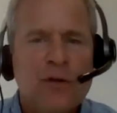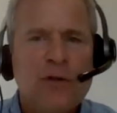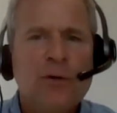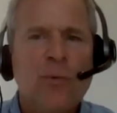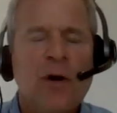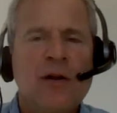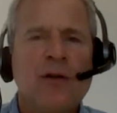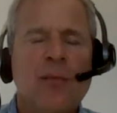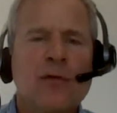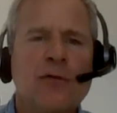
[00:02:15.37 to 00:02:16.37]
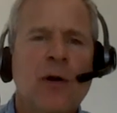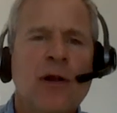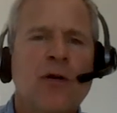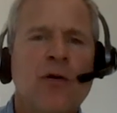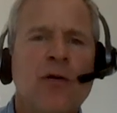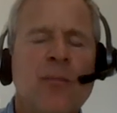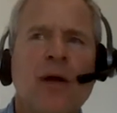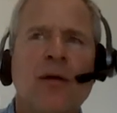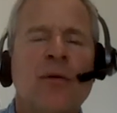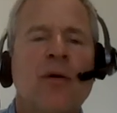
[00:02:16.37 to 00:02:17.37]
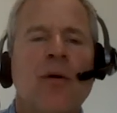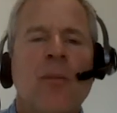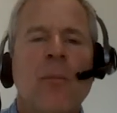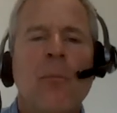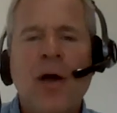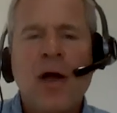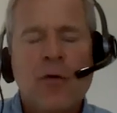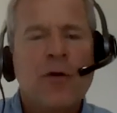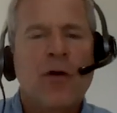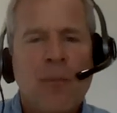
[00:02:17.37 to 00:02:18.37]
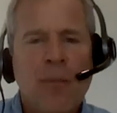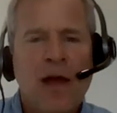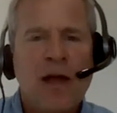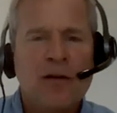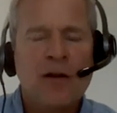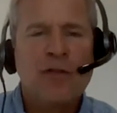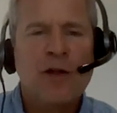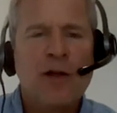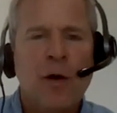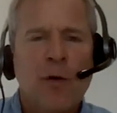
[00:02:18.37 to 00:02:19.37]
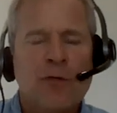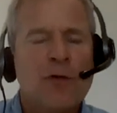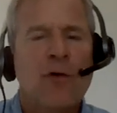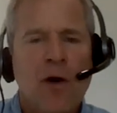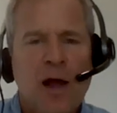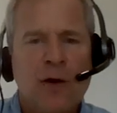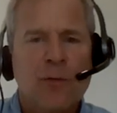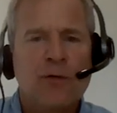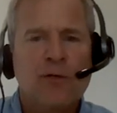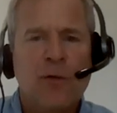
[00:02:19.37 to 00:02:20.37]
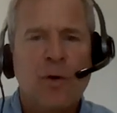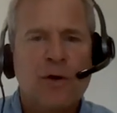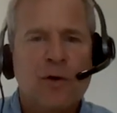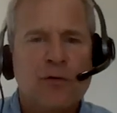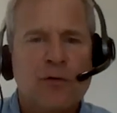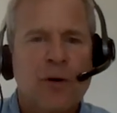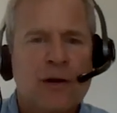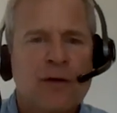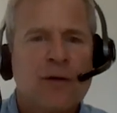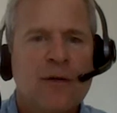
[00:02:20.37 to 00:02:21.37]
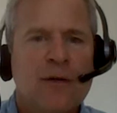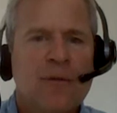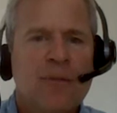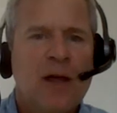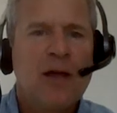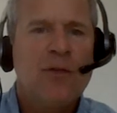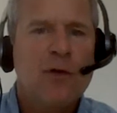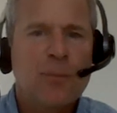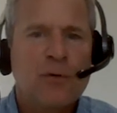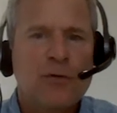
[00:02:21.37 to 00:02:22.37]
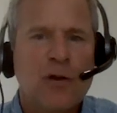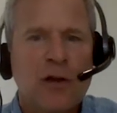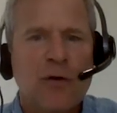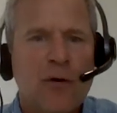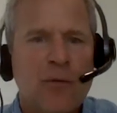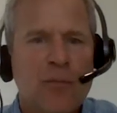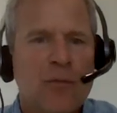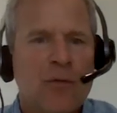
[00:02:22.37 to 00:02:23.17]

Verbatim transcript: You want to demonstrate a little bit better command, I think, over the language than what you're doing in this particular